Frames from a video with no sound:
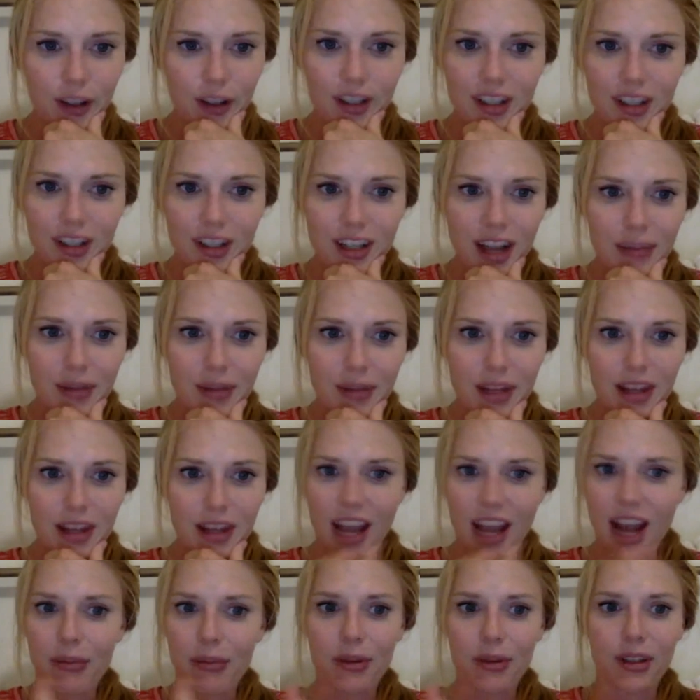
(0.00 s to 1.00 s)
step that the
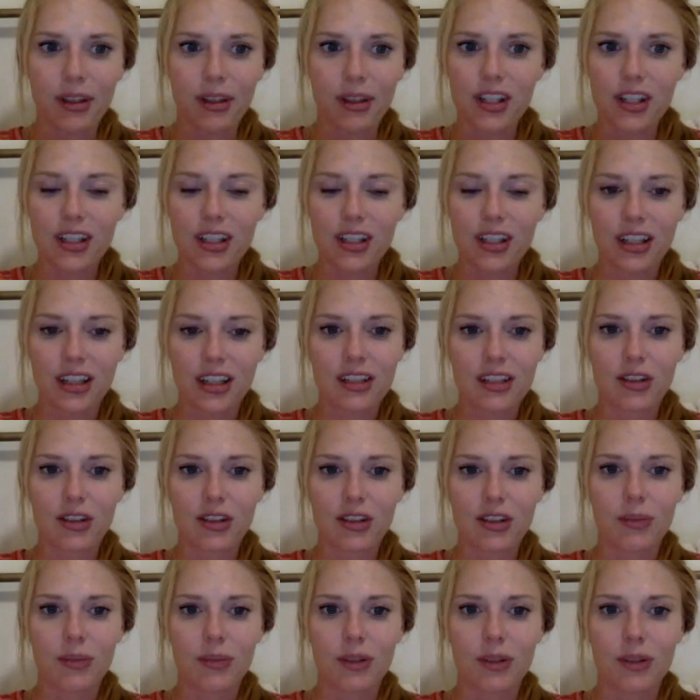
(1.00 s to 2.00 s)
abolitionist
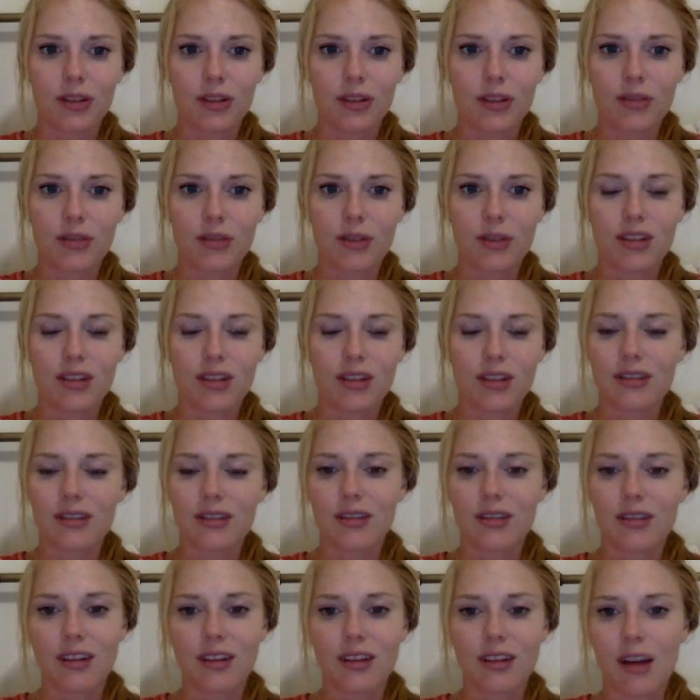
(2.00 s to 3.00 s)
group used was
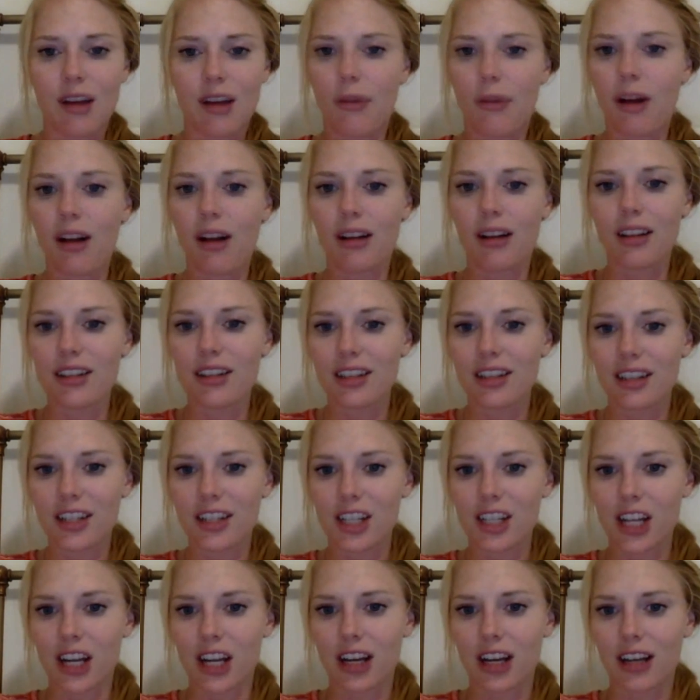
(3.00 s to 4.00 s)
a policy
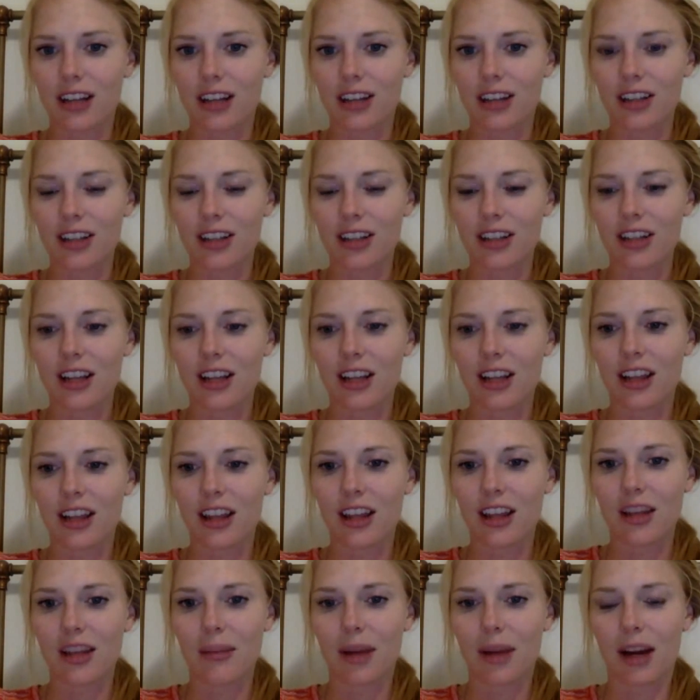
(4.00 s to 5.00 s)
change in mm-hmm.
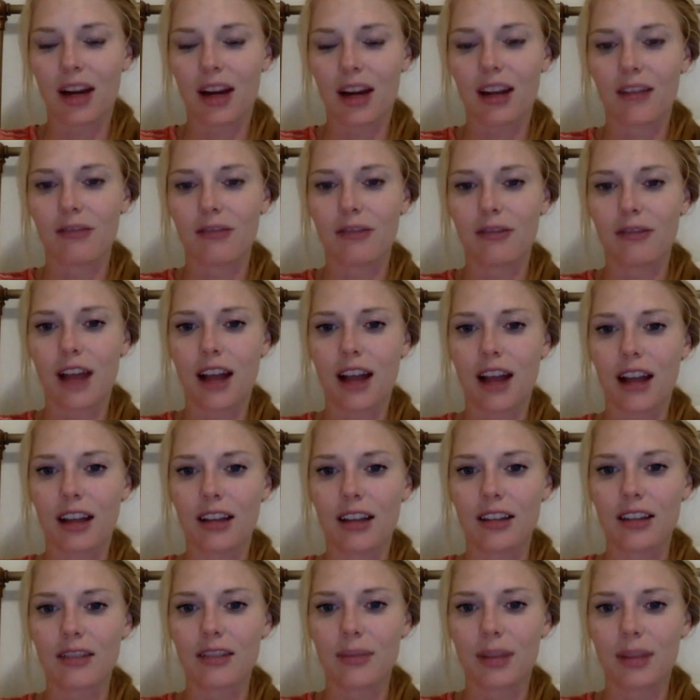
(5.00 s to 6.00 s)
the American
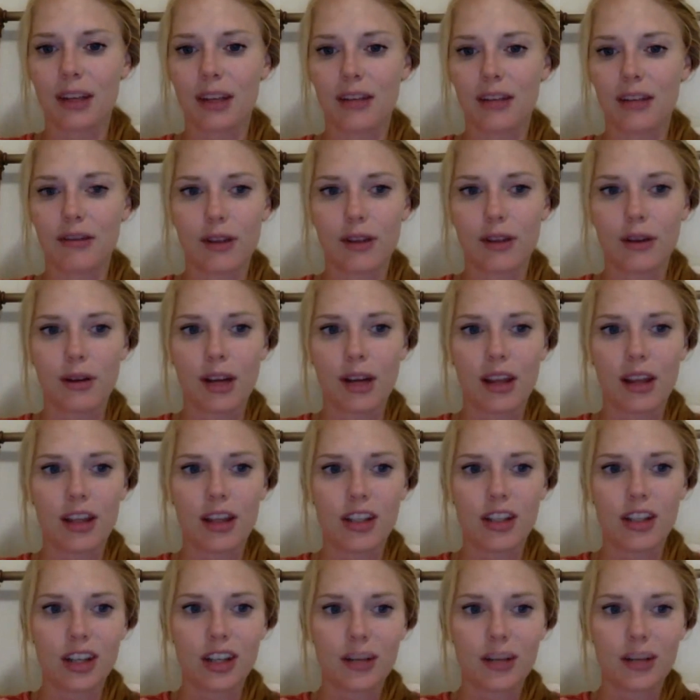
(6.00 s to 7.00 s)
flags being flown on the
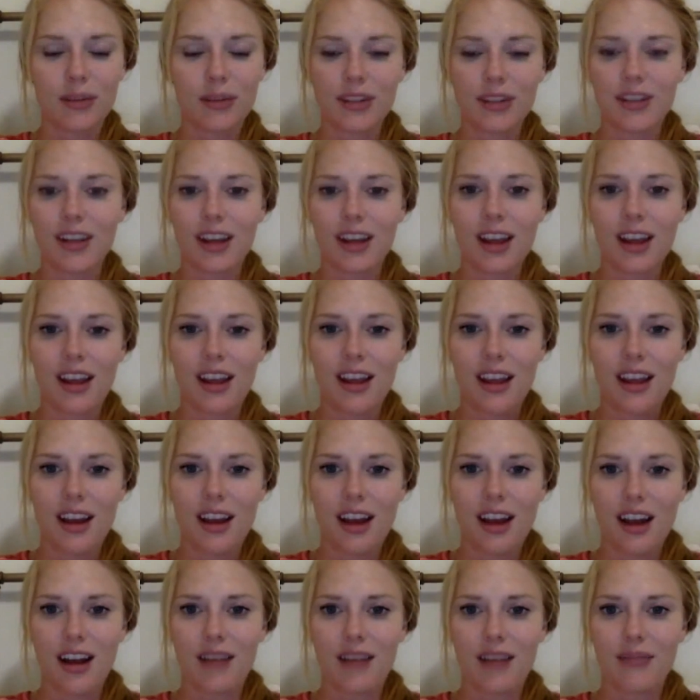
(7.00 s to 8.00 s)
ships.
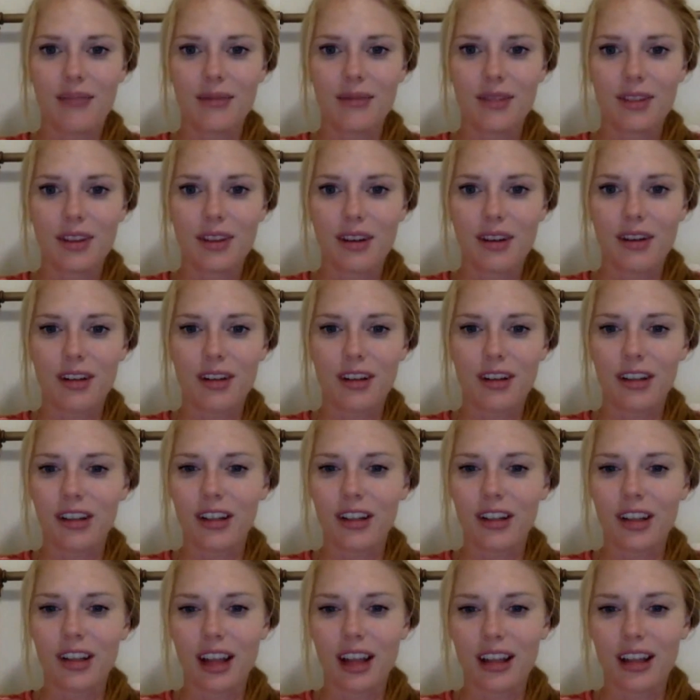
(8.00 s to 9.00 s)
Um, mm-hmm. So
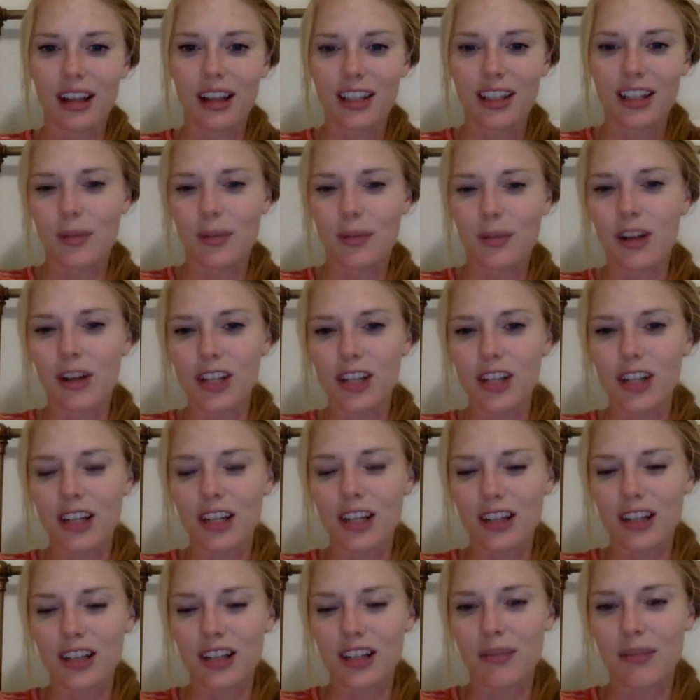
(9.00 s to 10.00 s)
clearly, like small
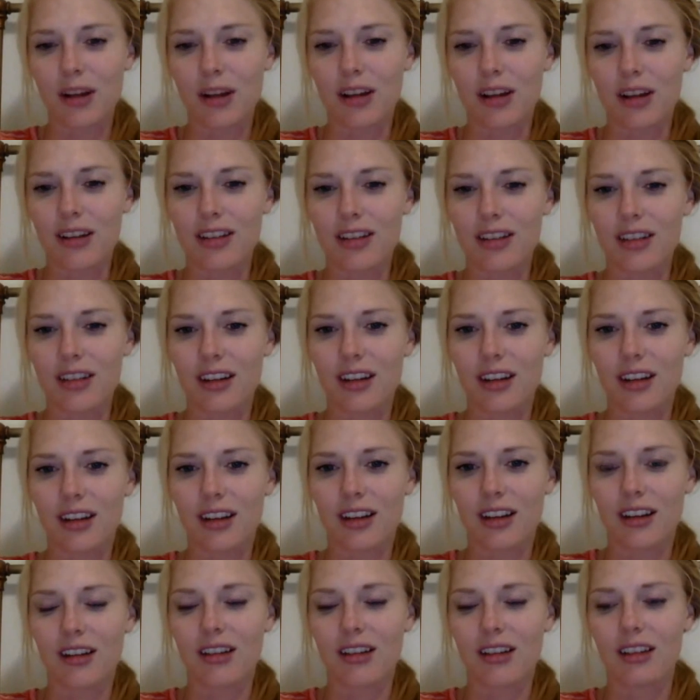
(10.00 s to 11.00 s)
changes in policy
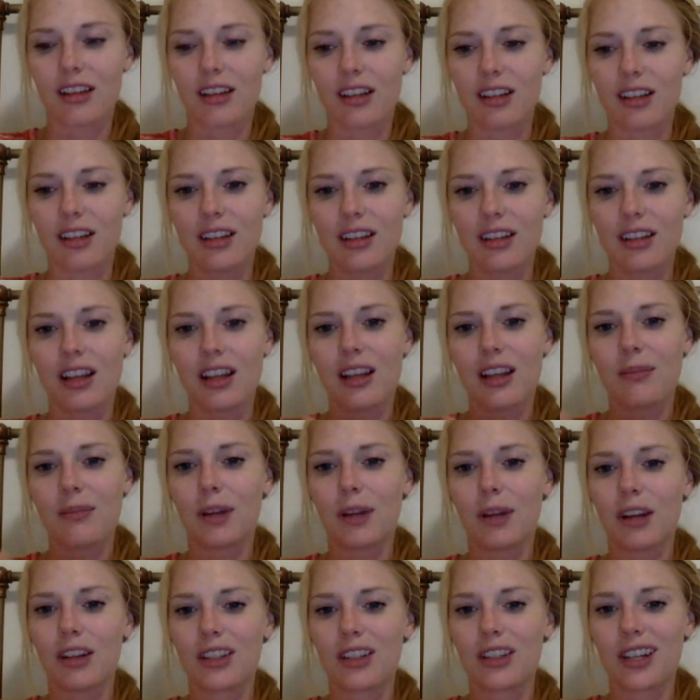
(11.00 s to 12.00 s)
can lead to like
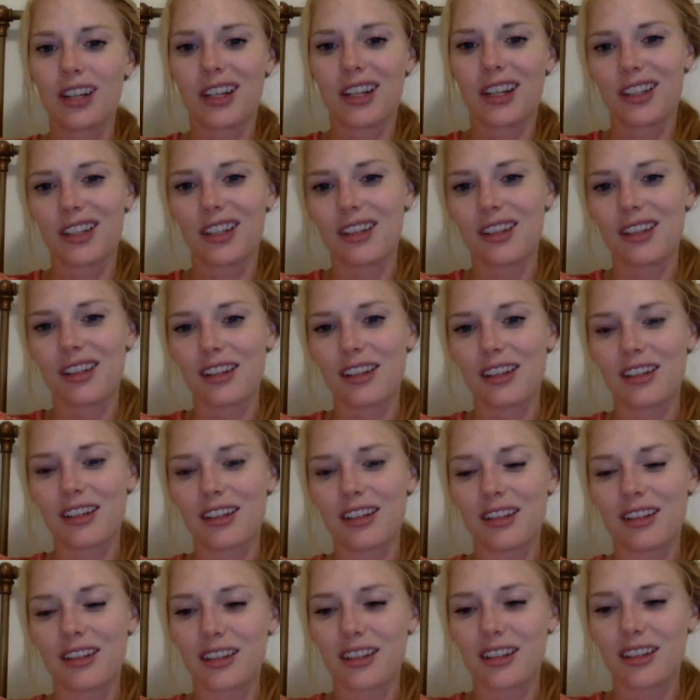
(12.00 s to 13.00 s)
bigger changes in
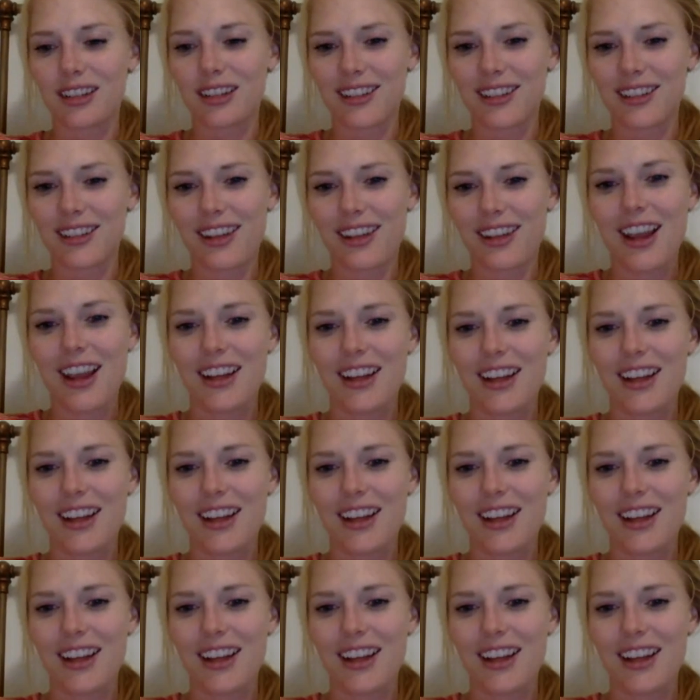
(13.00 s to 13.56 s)
legislation. So um,